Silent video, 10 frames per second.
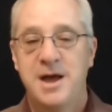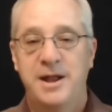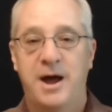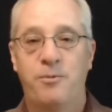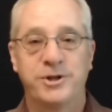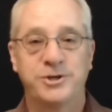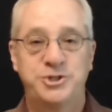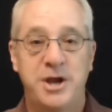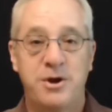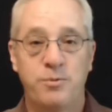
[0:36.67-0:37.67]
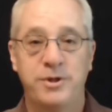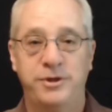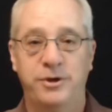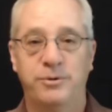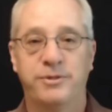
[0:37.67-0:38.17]
Now I want to share with
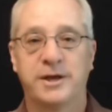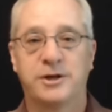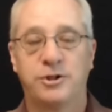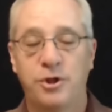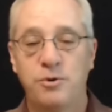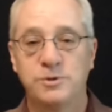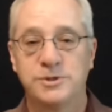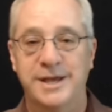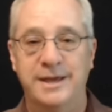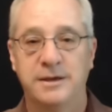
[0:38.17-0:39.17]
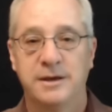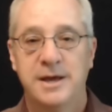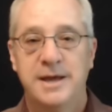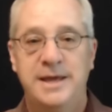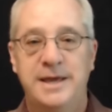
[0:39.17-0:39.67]
you that closing
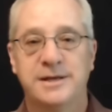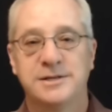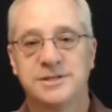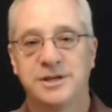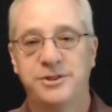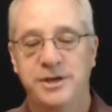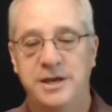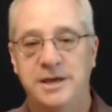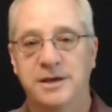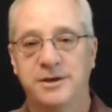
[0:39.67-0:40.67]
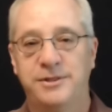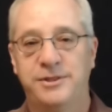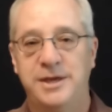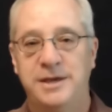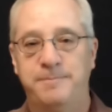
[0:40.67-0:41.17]
is
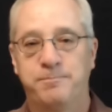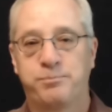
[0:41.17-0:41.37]
the